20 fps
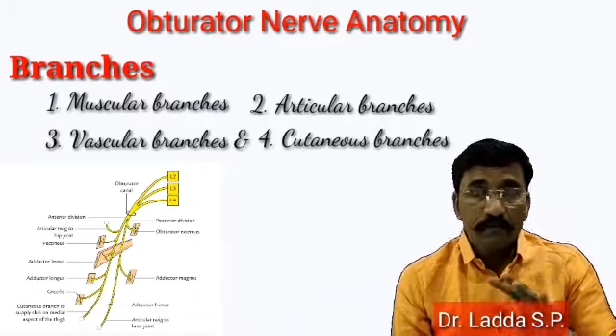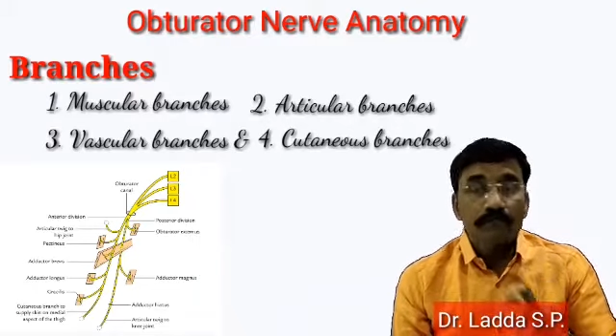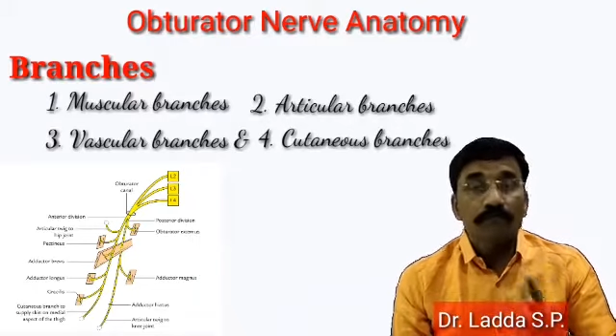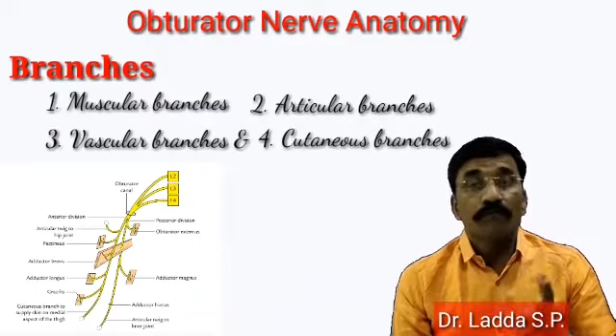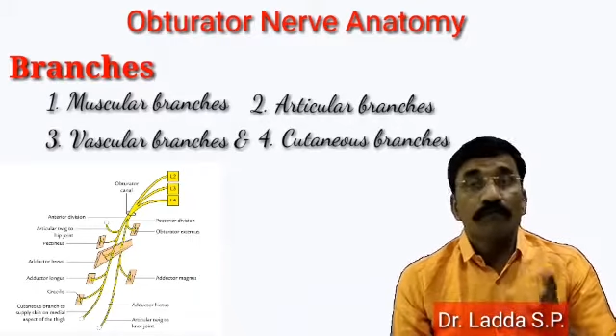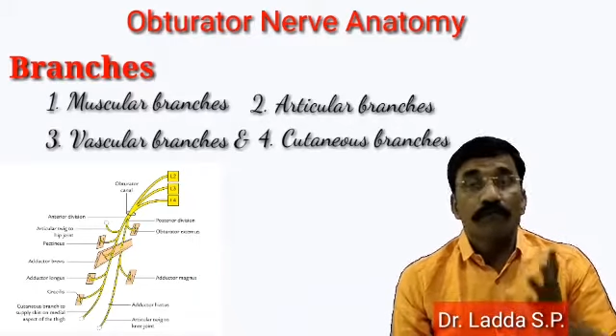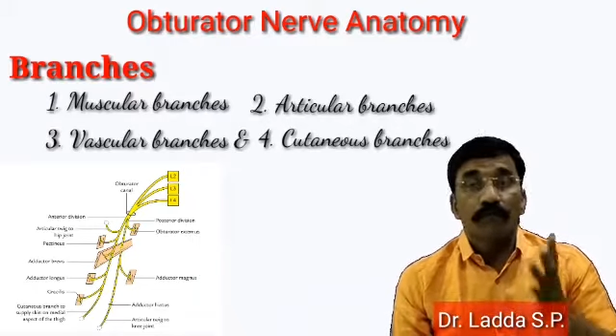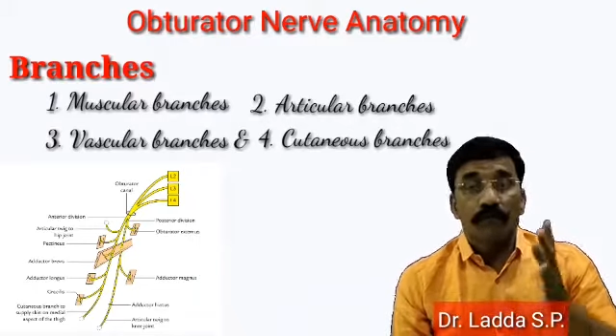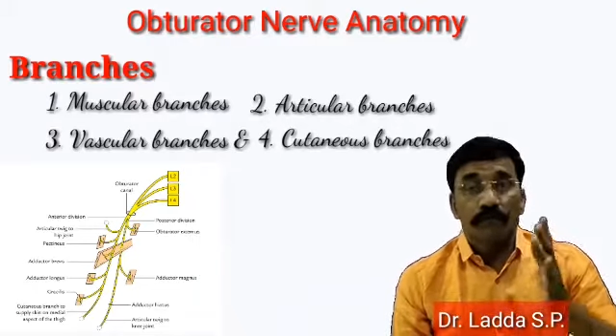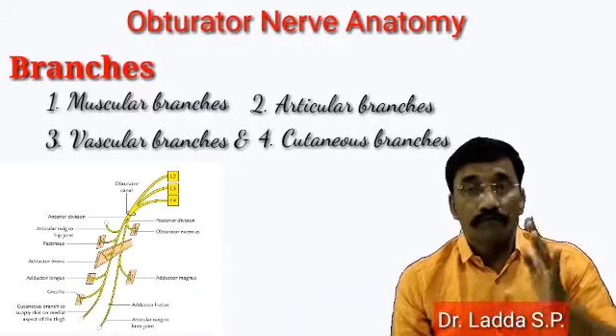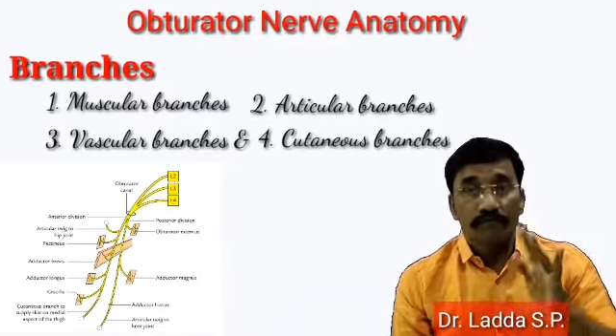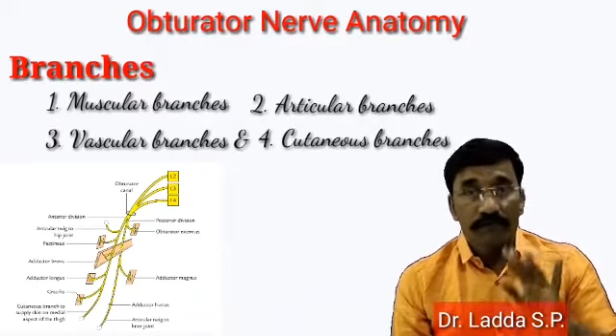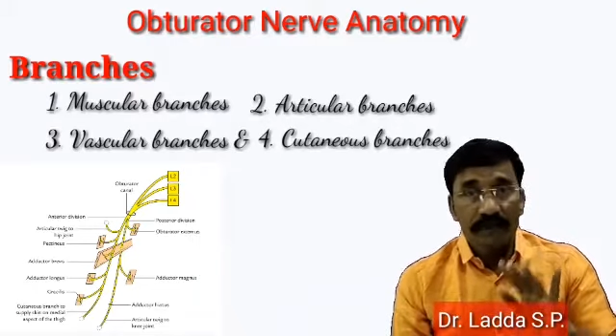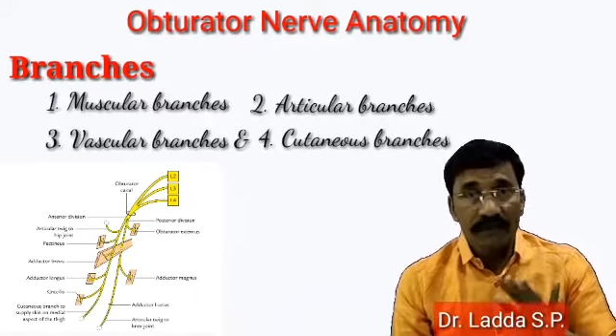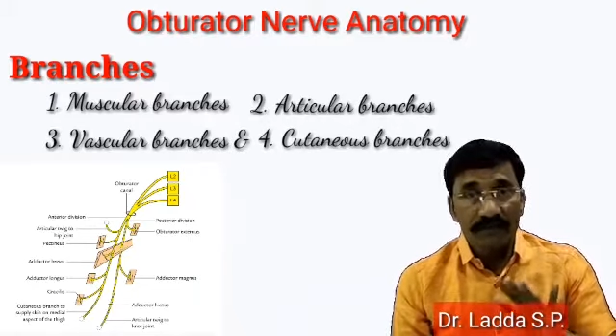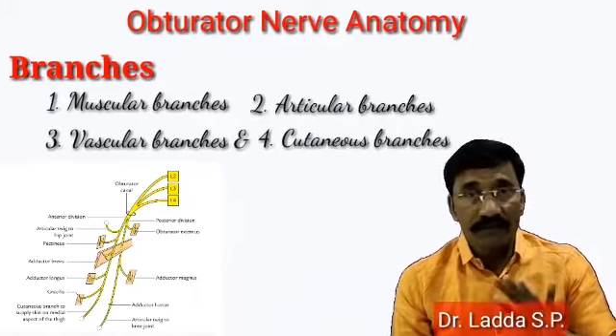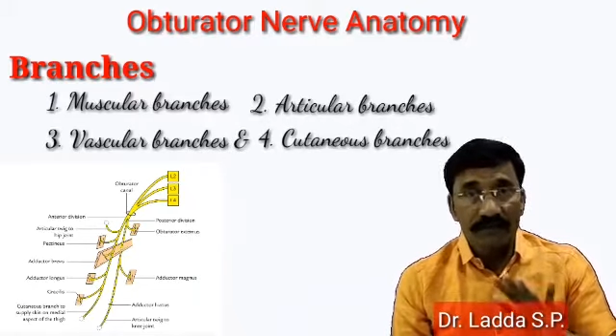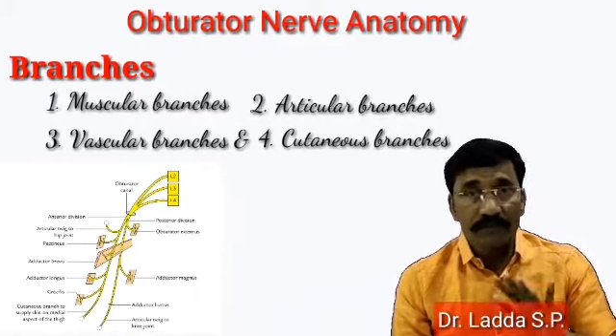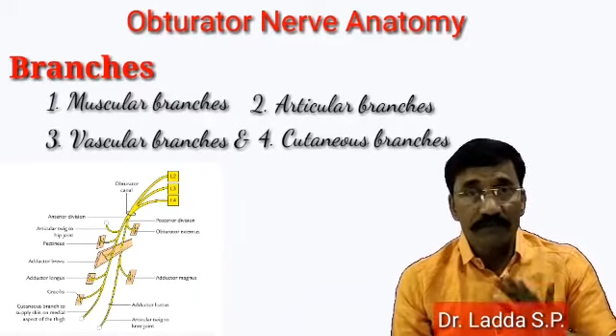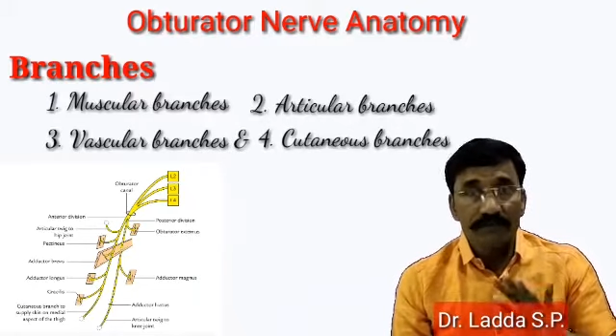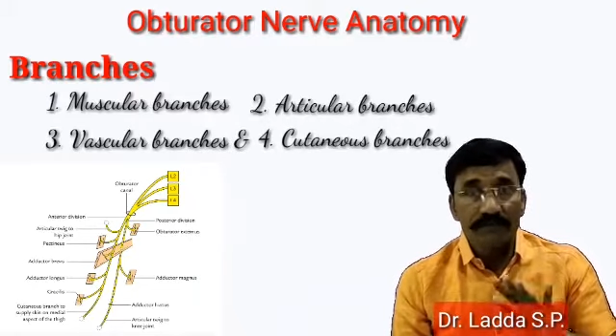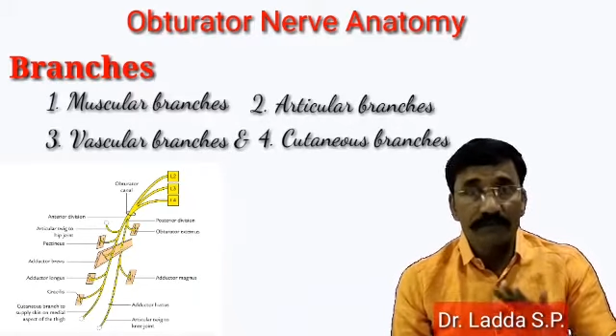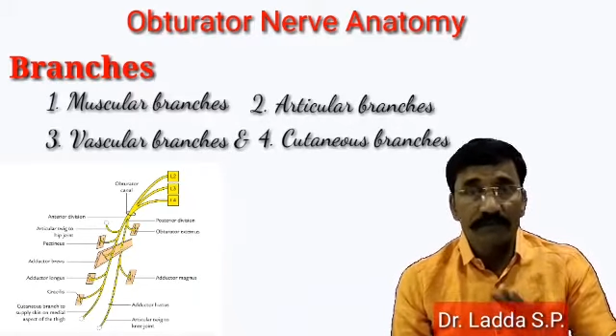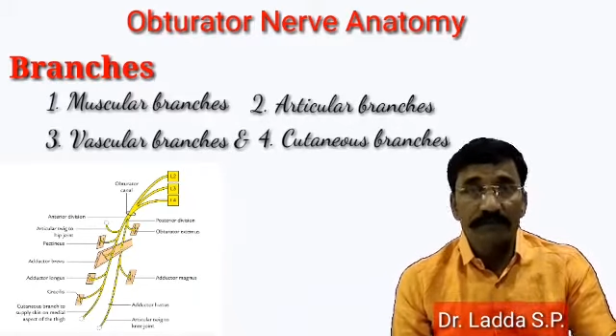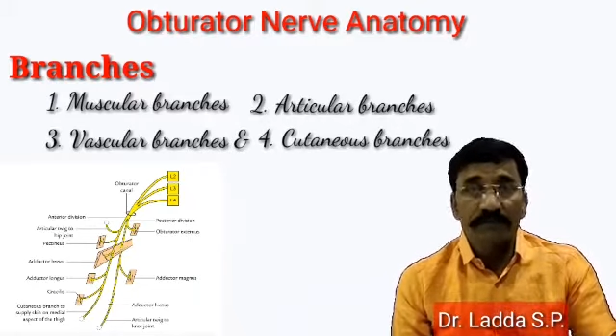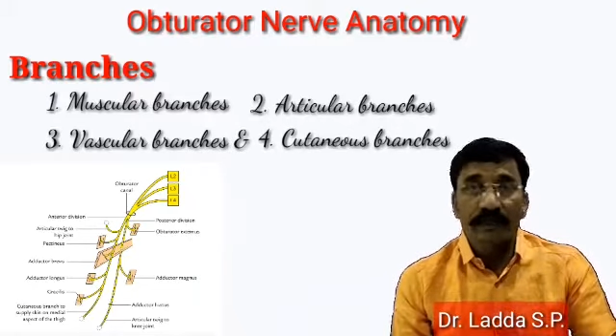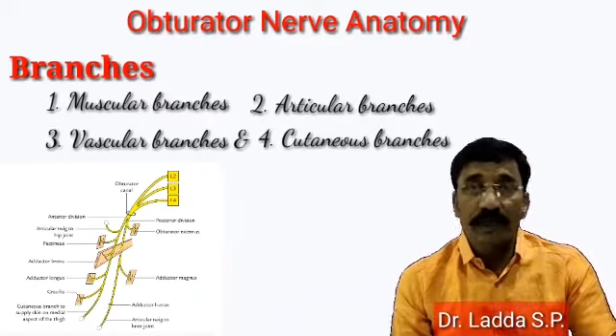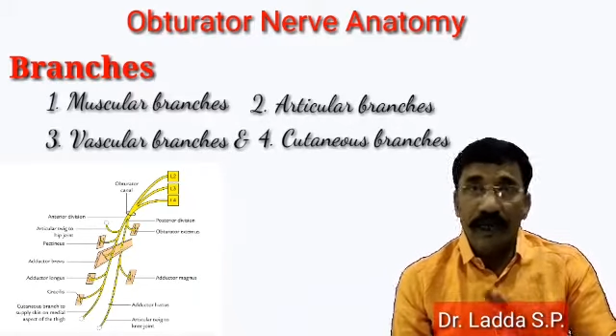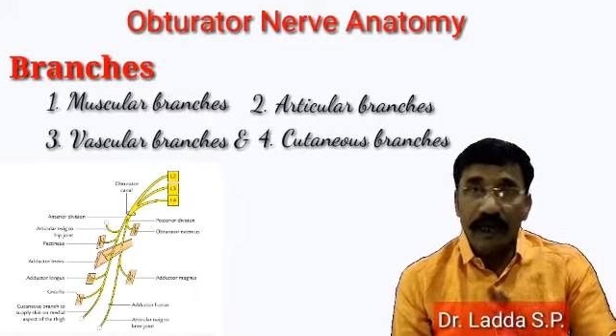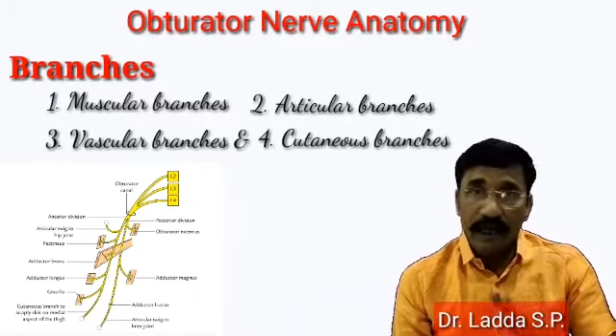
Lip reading: for vessels,